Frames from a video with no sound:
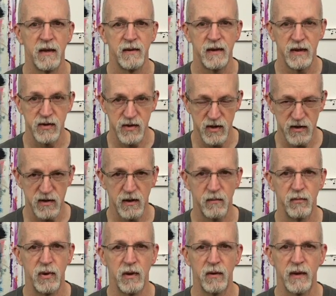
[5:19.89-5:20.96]
the
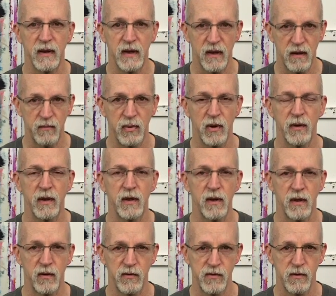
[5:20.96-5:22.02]
existing building, and the building
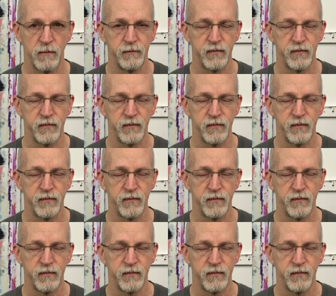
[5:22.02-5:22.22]
codes.